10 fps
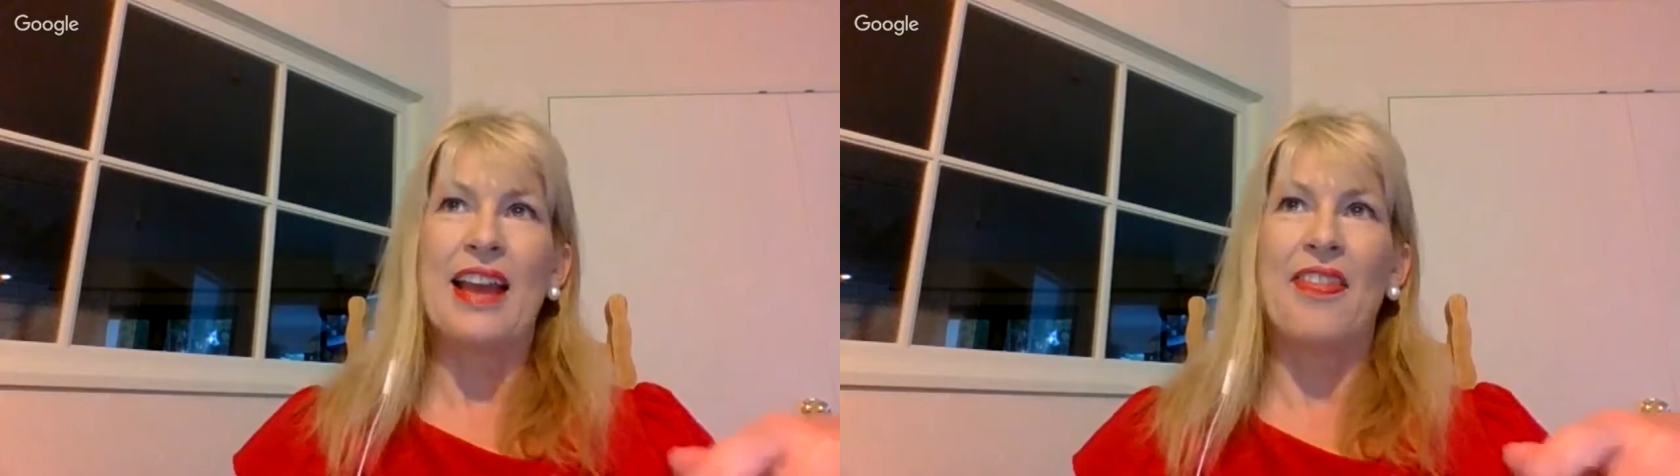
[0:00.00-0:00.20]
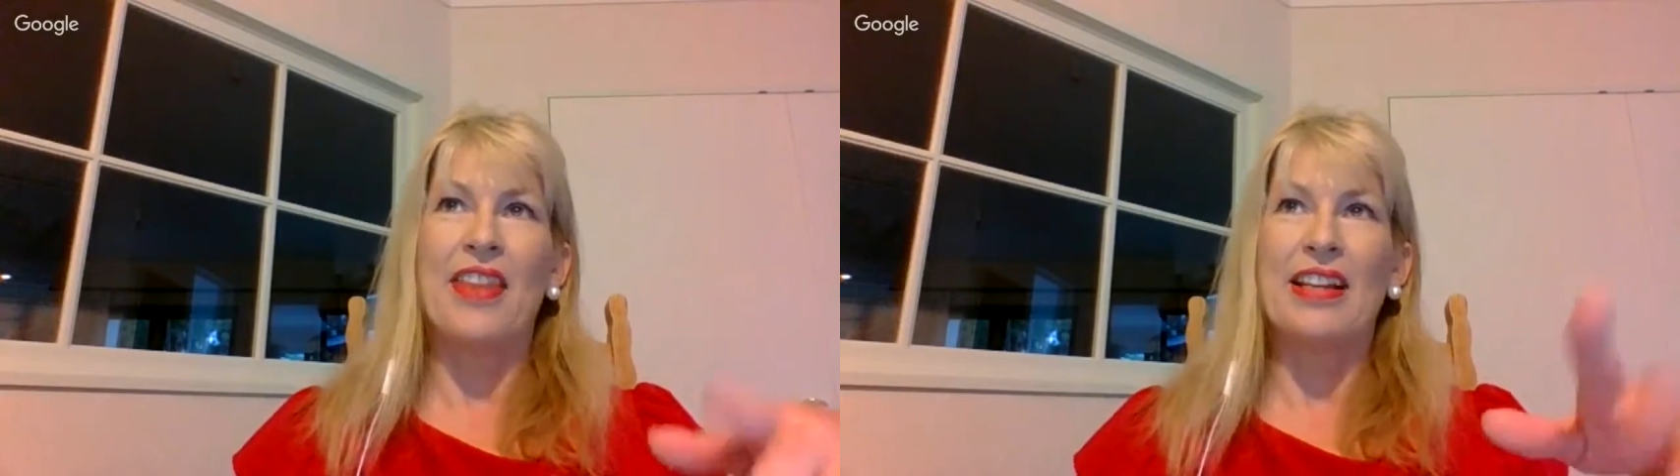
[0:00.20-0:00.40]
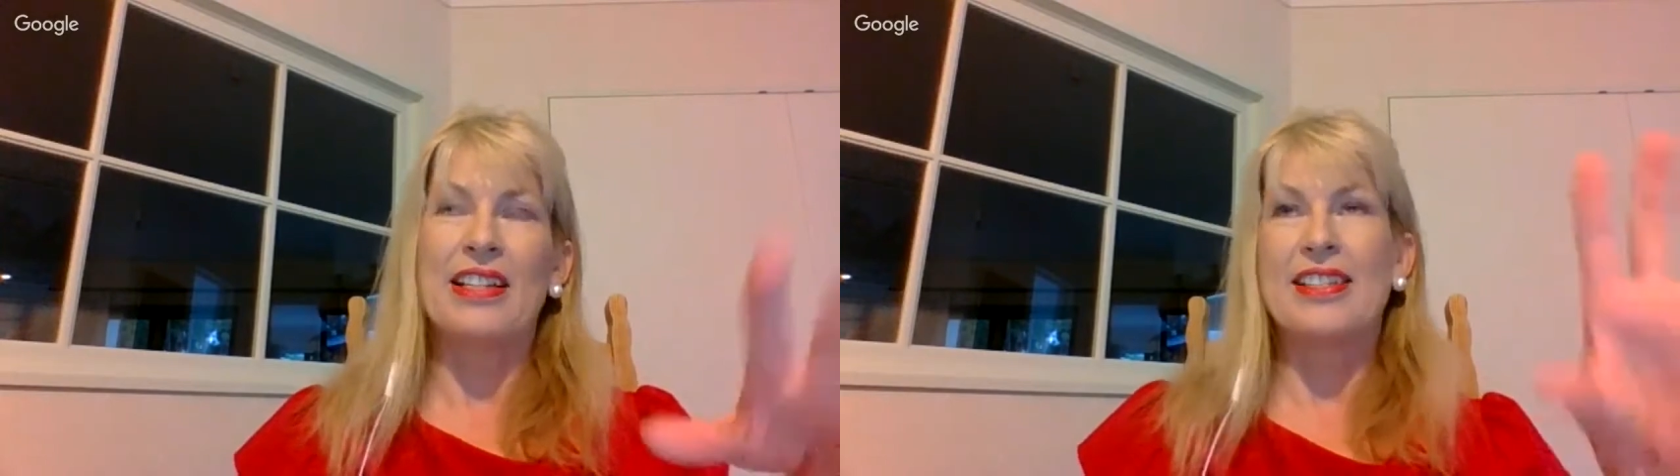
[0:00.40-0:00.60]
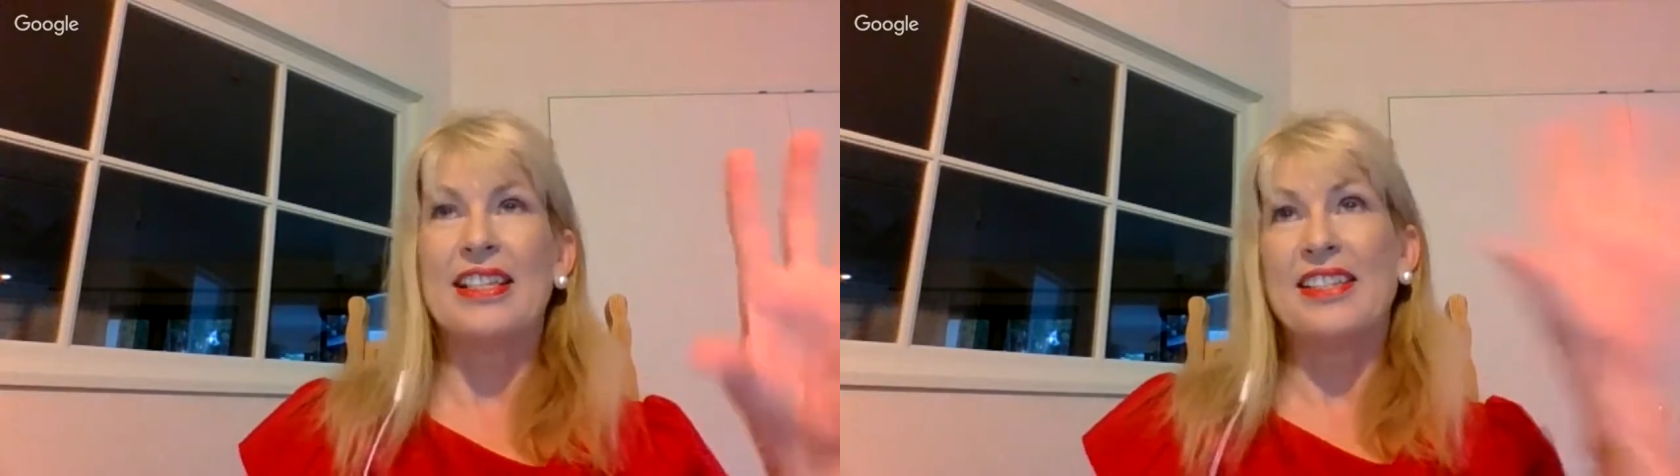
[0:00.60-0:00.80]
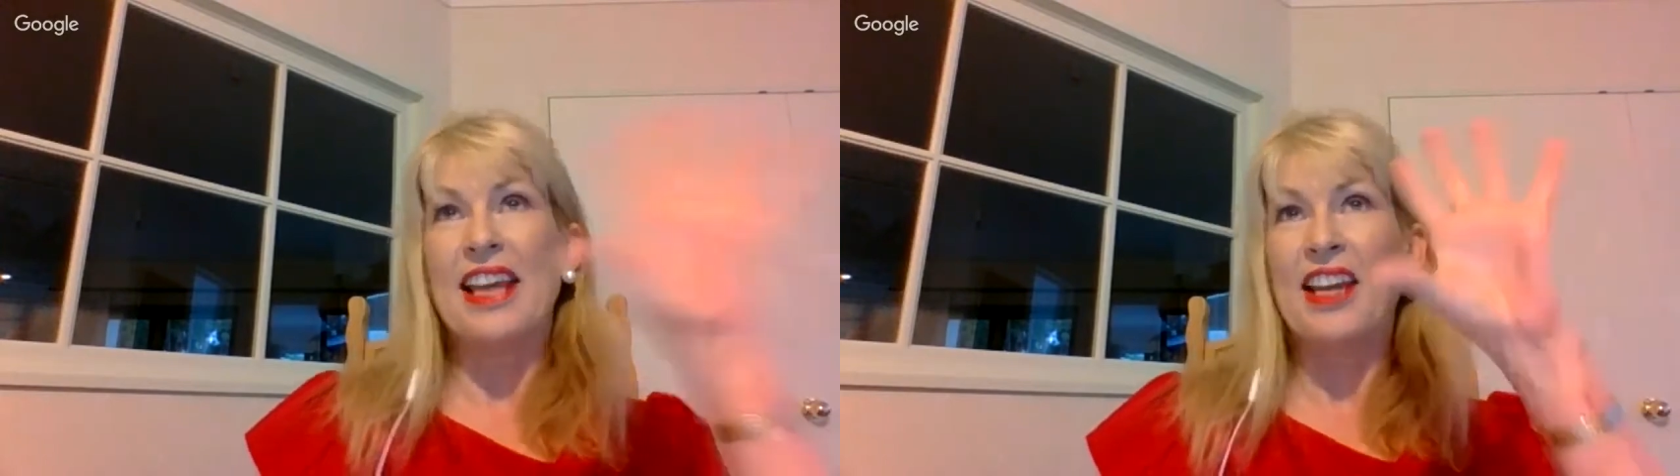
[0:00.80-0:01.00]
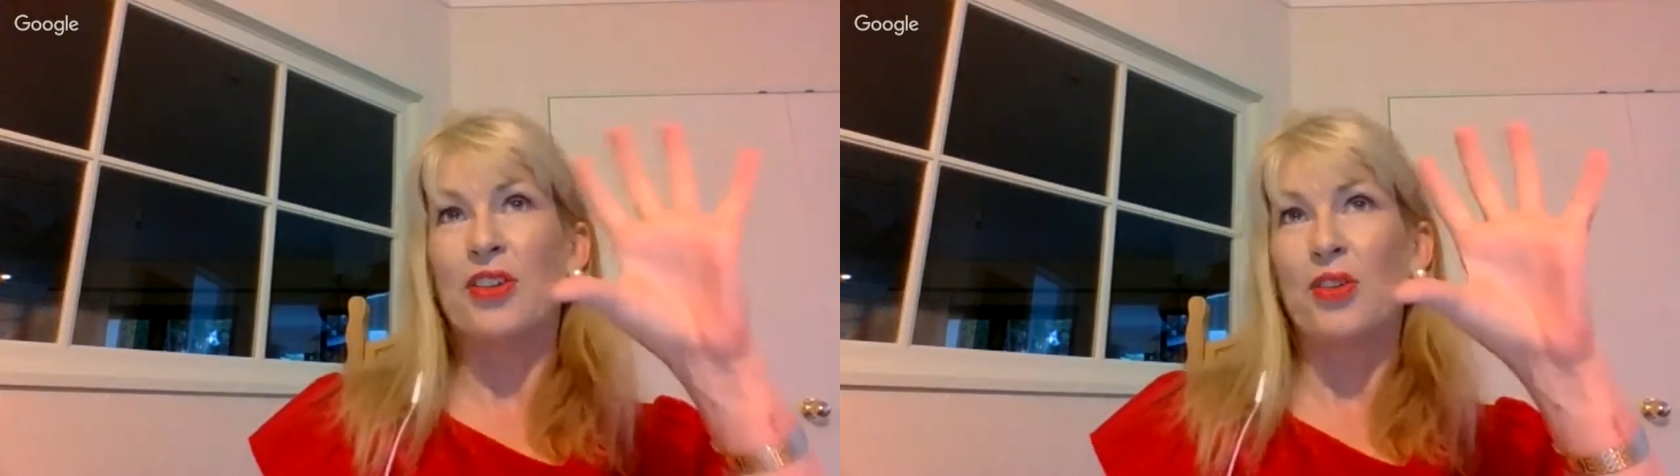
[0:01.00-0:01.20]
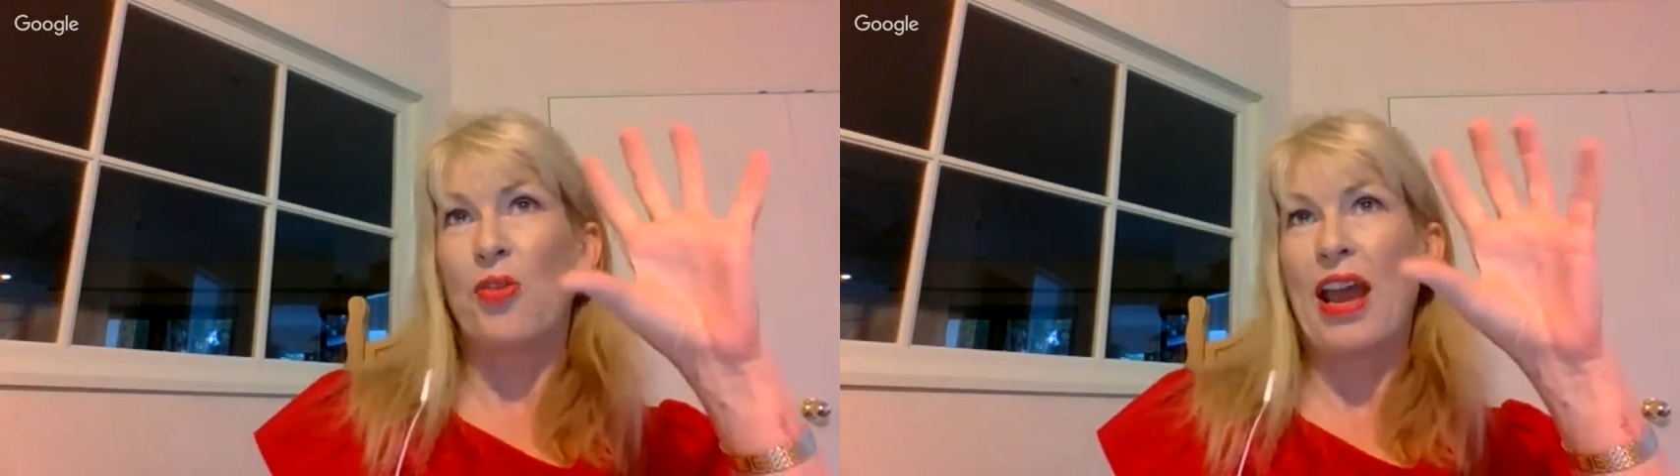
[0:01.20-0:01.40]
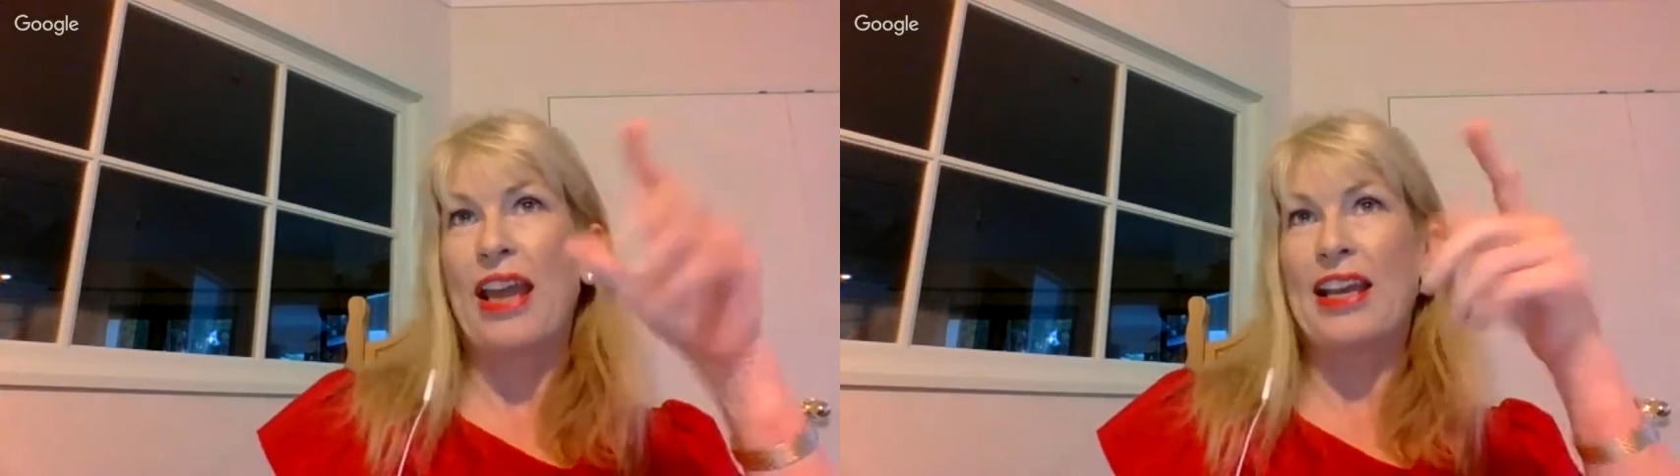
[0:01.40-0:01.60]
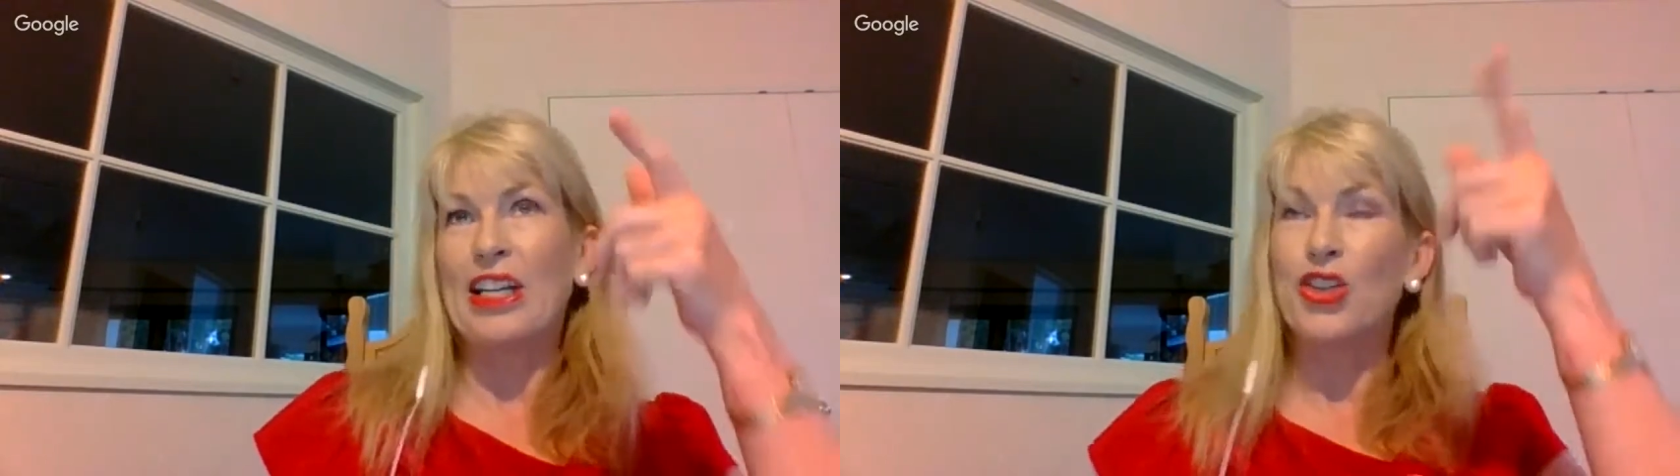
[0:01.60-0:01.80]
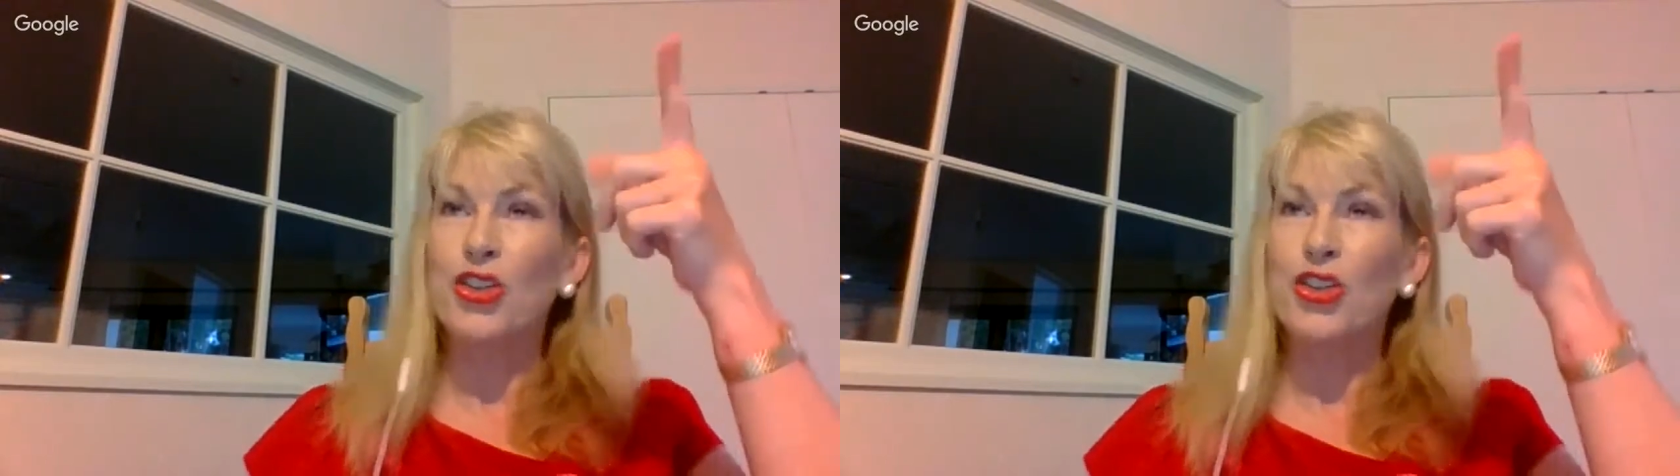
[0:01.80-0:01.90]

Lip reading: and then it says Daniel Craig,